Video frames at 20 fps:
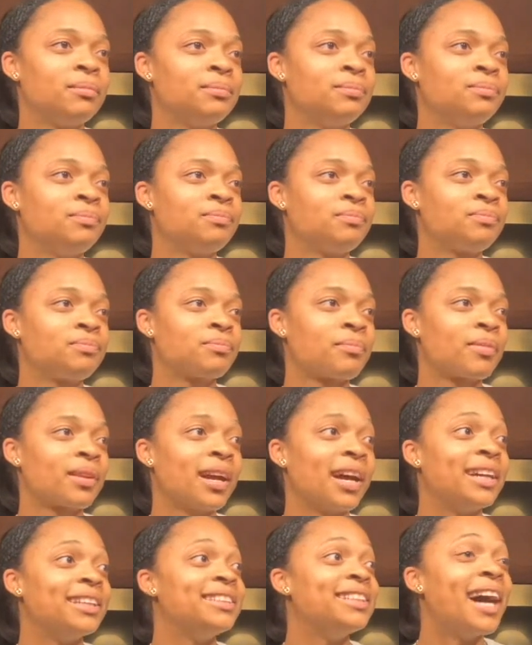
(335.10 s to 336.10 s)
Nine.
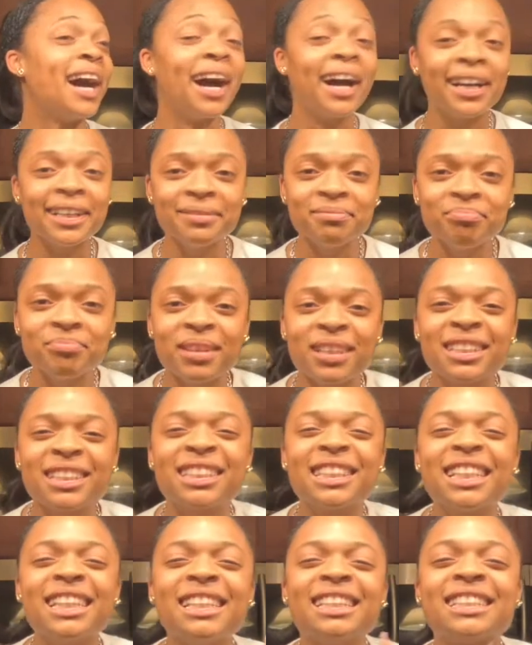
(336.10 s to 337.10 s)
A nine?
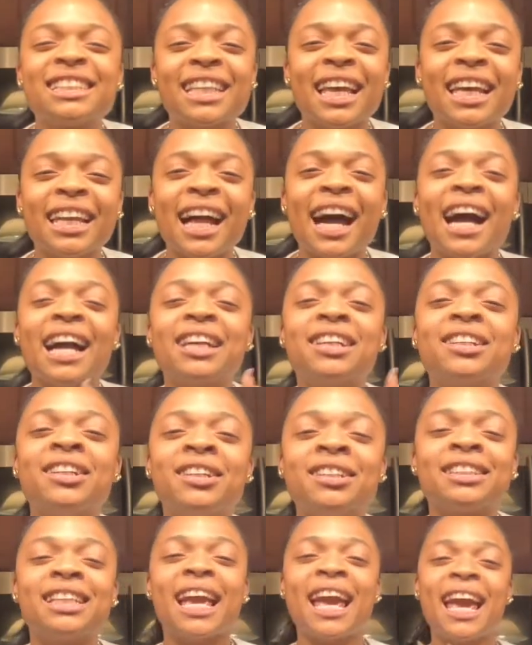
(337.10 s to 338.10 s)
She said I
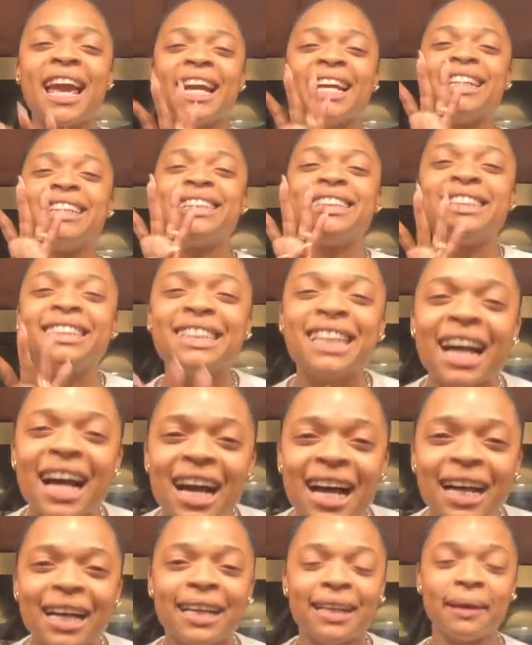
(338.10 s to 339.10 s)
cooked a
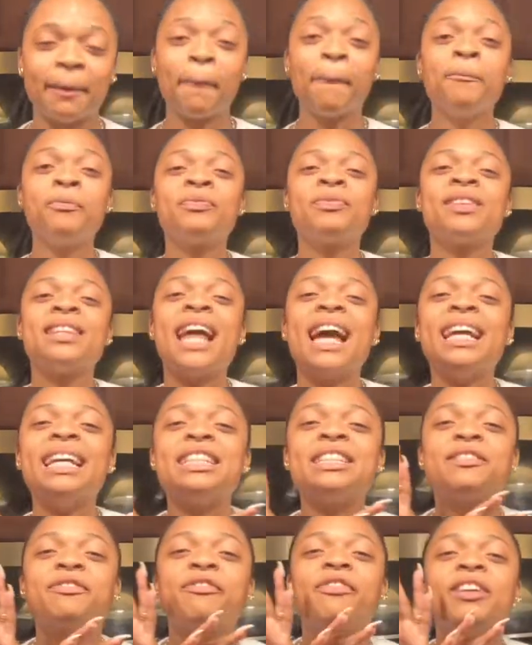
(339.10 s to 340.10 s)
nine. That
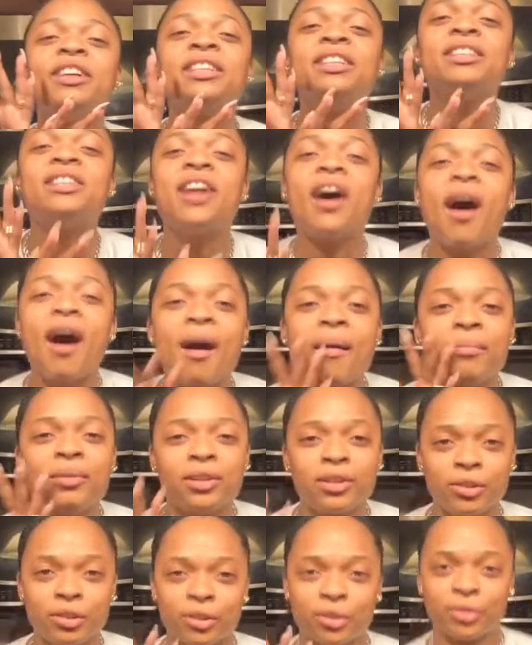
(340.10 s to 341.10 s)
is
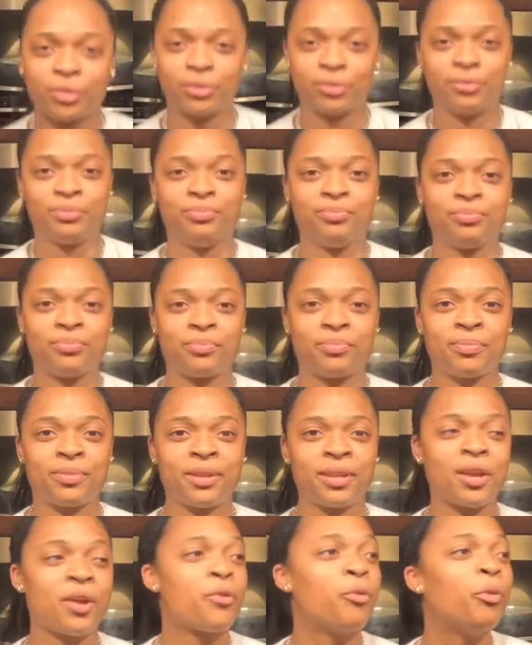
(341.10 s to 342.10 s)
phenomenal.
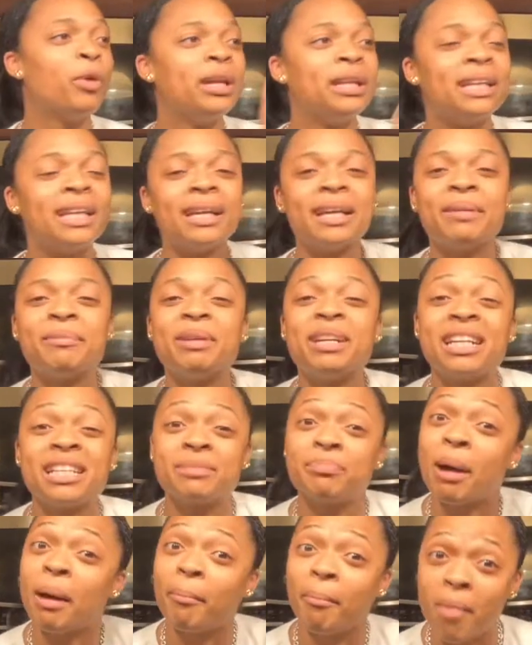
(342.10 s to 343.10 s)
When because
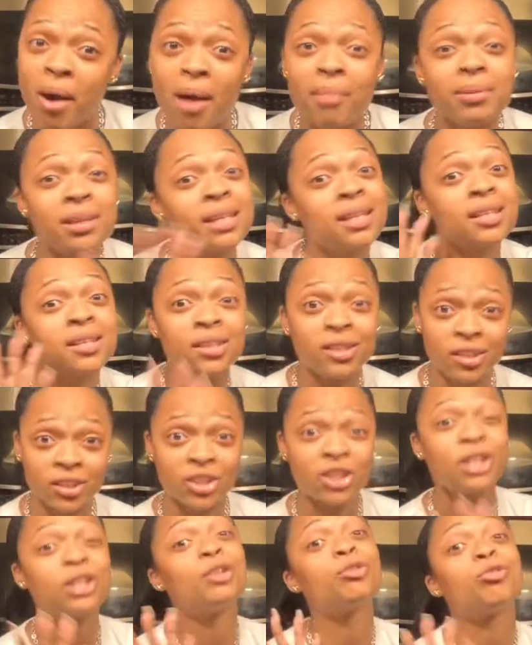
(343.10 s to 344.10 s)
my mom can cook,
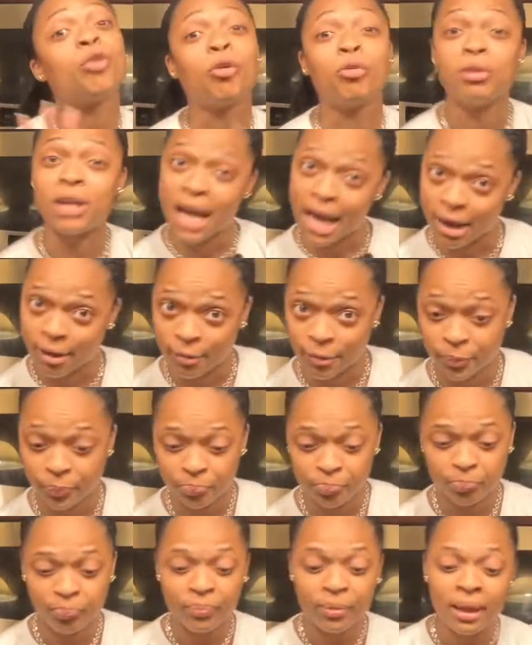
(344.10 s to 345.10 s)
she can throw down.
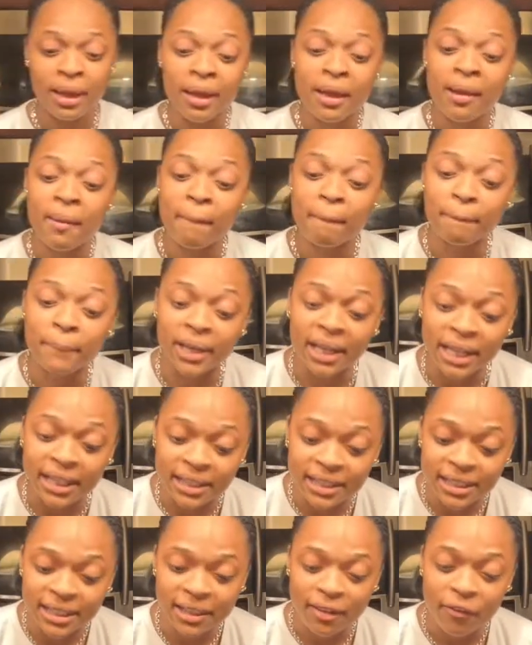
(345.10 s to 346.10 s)

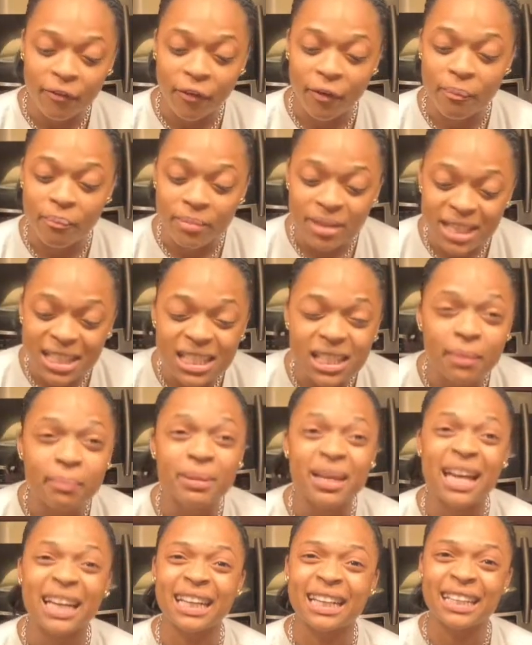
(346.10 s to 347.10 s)
But for me to
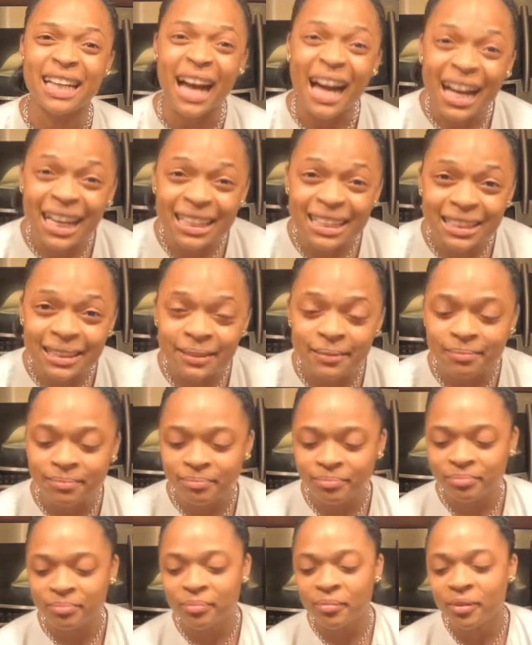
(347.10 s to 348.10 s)
be at a nine,
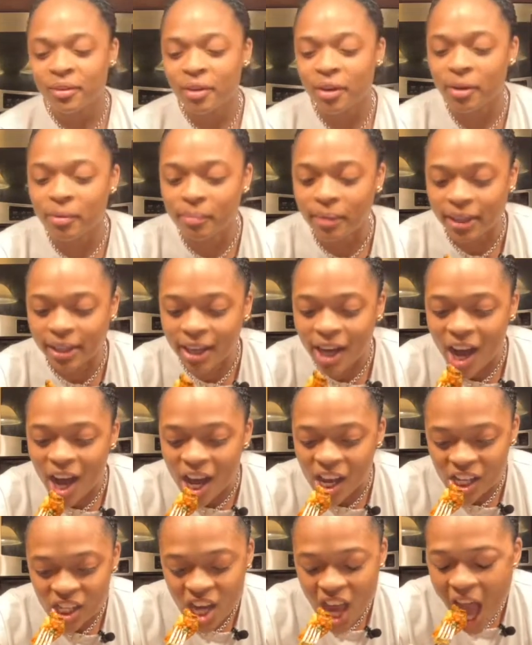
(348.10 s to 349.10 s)
oh my
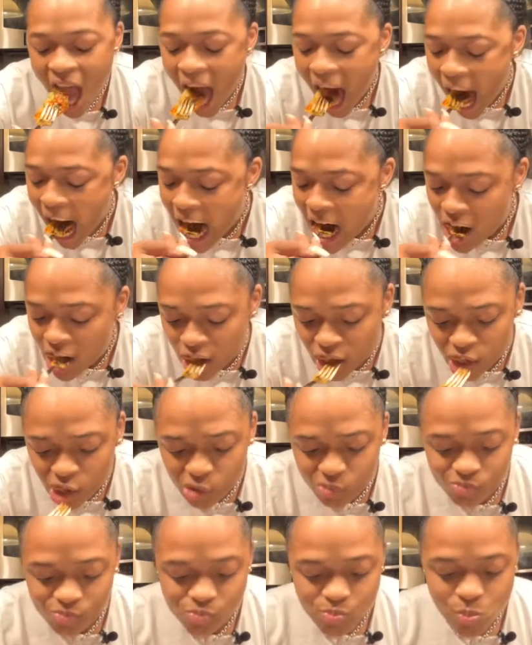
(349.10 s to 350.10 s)
gosh.
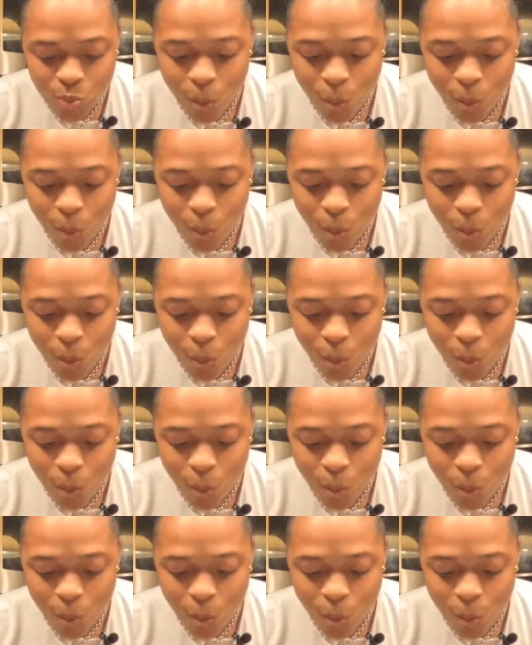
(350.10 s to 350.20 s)
Mm.